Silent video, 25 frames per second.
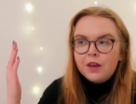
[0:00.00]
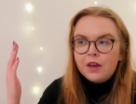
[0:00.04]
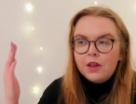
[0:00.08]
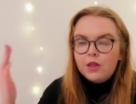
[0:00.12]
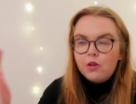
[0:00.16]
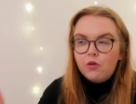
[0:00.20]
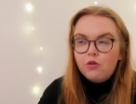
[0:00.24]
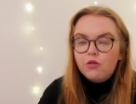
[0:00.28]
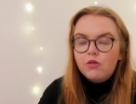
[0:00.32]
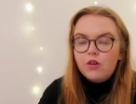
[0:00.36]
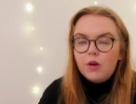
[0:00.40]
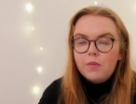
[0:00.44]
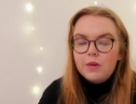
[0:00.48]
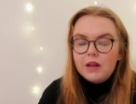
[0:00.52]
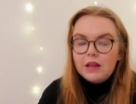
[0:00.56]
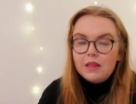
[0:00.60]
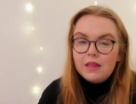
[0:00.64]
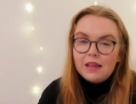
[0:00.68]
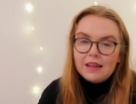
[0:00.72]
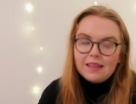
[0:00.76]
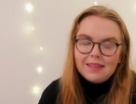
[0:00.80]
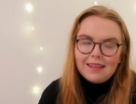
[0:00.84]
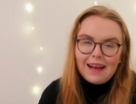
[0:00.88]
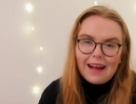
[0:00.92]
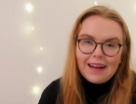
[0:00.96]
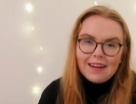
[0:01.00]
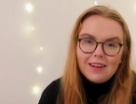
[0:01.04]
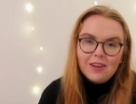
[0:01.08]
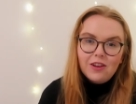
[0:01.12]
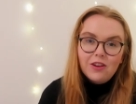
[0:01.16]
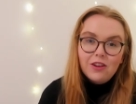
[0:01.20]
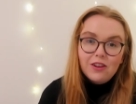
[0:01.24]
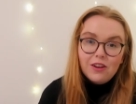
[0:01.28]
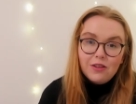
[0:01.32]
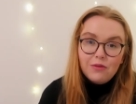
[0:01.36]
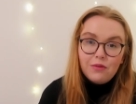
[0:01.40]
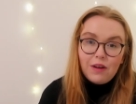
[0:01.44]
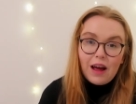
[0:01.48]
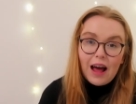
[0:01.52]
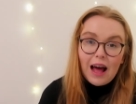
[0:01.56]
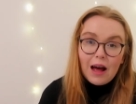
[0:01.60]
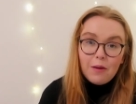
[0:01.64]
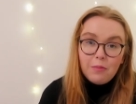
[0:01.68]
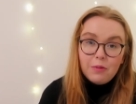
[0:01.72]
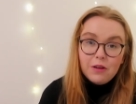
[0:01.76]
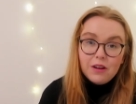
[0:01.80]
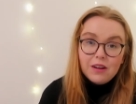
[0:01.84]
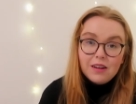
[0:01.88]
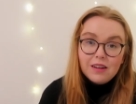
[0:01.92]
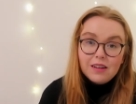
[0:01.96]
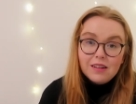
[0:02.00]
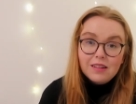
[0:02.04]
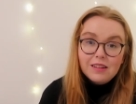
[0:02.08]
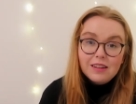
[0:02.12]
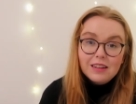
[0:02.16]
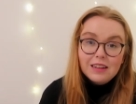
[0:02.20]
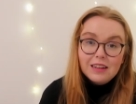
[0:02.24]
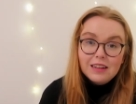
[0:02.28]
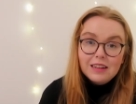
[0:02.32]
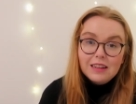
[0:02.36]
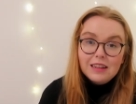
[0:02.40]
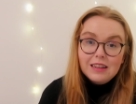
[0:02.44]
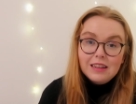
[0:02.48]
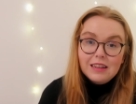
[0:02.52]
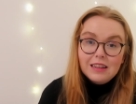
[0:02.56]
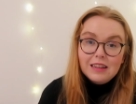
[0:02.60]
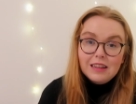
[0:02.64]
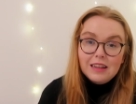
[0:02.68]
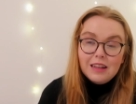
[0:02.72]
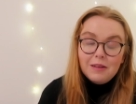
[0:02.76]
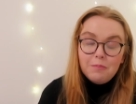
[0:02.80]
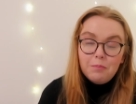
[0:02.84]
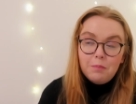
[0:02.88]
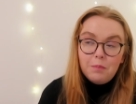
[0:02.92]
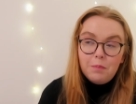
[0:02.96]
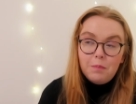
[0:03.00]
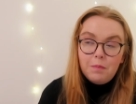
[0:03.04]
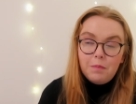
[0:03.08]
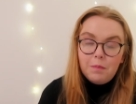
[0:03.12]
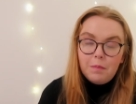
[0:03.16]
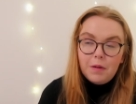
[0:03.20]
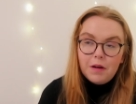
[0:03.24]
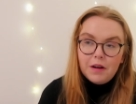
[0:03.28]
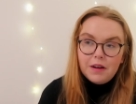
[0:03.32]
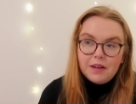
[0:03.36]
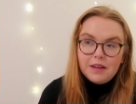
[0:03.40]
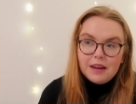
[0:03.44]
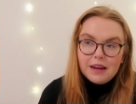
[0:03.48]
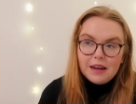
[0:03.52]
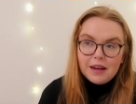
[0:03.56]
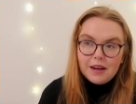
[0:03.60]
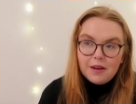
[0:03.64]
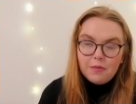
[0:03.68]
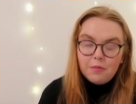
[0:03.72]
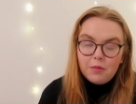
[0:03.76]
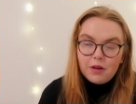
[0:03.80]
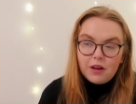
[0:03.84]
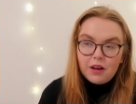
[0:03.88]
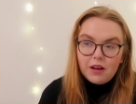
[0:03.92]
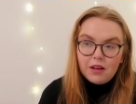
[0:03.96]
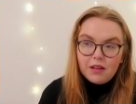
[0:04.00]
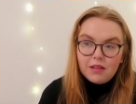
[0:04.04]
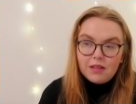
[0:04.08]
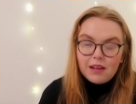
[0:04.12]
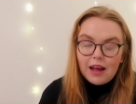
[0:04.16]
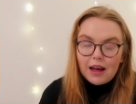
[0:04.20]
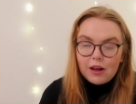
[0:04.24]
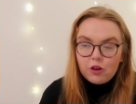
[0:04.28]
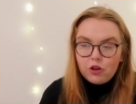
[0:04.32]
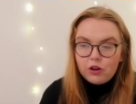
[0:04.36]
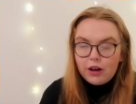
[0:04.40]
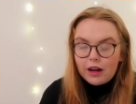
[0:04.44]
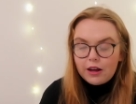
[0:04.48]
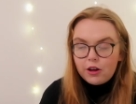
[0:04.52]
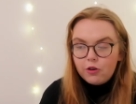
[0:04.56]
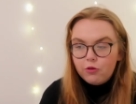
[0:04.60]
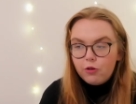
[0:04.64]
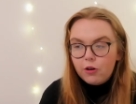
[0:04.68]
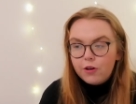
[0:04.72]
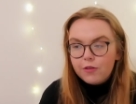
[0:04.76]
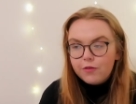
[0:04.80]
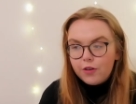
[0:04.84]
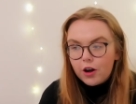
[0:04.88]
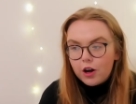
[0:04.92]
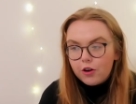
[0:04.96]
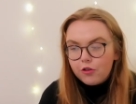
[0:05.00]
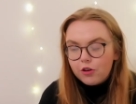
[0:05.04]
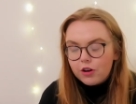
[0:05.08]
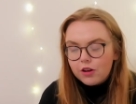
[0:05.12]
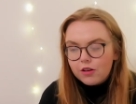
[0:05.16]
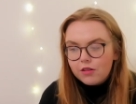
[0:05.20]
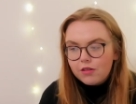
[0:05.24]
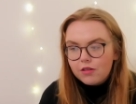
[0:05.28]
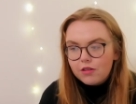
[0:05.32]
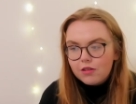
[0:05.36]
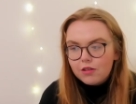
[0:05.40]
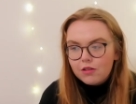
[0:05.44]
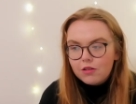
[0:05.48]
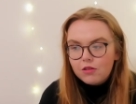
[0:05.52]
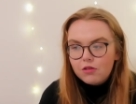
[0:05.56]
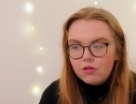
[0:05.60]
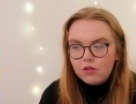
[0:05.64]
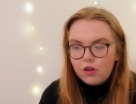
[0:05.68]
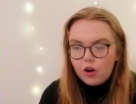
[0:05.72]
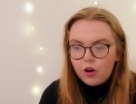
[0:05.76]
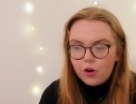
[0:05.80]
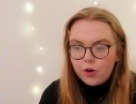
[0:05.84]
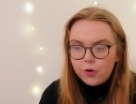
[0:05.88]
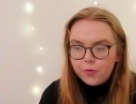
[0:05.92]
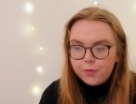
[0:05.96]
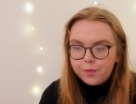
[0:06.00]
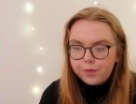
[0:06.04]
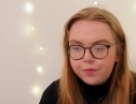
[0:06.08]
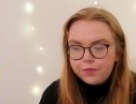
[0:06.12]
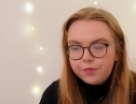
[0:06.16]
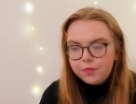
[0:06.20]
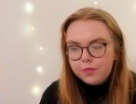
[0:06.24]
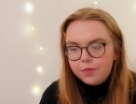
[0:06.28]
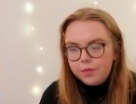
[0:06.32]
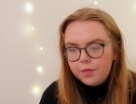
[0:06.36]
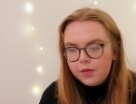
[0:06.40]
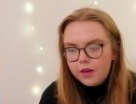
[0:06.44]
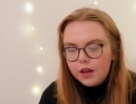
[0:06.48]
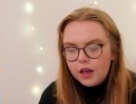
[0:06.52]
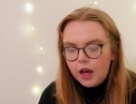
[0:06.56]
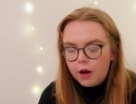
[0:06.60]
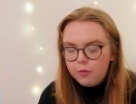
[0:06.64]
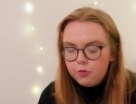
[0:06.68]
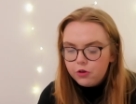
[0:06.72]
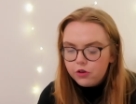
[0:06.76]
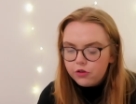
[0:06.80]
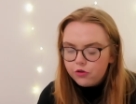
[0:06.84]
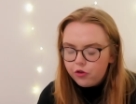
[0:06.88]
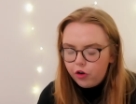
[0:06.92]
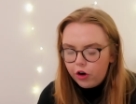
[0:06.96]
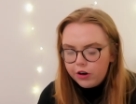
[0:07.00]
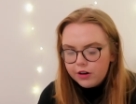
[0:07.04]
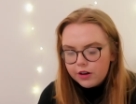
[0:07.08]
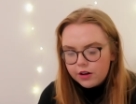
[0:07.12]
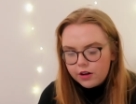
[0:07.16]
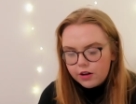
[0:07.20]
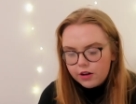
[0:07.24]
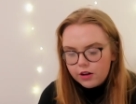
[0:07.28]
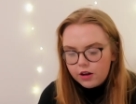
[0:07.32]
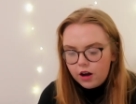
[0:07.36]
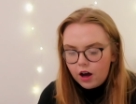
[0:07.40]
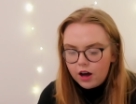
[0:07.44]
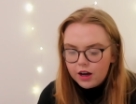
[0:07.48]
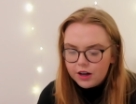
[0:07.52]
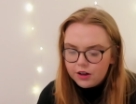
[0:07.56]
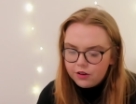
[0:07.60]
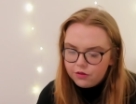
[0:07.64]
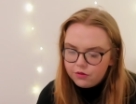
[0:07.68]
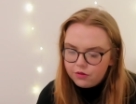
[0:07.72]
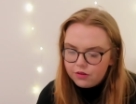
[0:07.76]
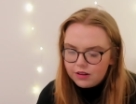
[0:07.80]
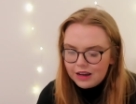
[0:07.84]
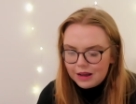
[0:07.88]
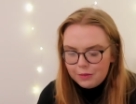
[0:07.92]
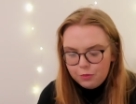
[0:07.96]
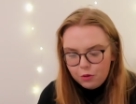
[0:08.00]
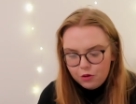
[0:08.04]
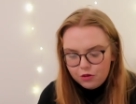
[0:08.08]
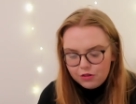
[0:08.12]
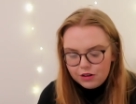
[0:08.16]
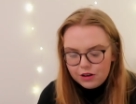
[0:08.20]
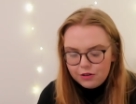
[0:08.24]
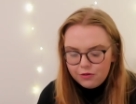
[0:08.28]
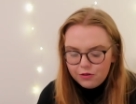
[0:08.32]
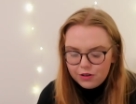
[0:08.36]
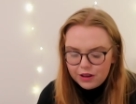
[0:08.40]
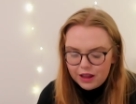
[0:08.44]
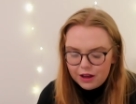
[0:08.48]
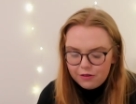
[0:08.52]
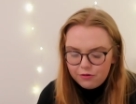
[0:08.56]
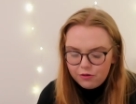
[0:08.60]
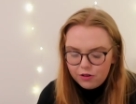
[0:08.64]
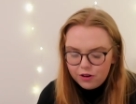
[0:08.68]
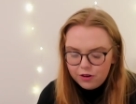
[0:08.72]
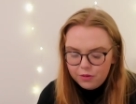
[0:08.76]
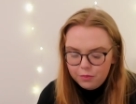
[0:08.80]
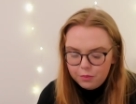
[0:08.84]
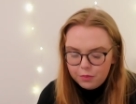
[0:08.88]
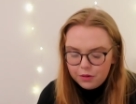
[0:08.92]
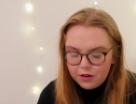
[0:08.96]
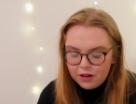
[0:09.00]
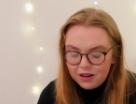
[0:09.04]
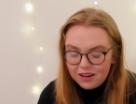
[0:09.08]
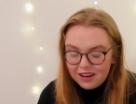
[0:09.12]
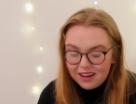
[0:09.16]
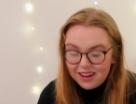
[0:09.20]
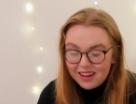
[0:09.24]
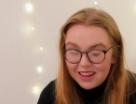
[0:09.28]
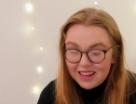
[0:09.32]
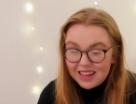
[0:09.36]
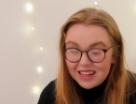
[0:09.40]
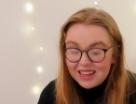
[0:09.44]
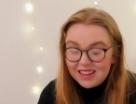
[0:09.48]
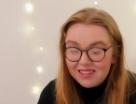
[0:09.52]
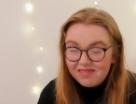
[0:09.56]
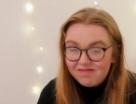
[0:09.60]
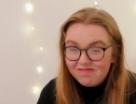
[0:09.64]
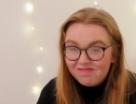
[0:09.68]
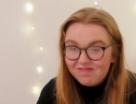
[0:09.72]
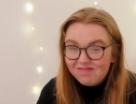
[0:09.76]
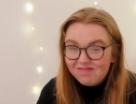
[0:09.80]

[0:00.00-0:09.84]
there are so many things that could have happened but didn't because hashtag coronavirus. So I'm just trying to kind of stay positive on that front, but like,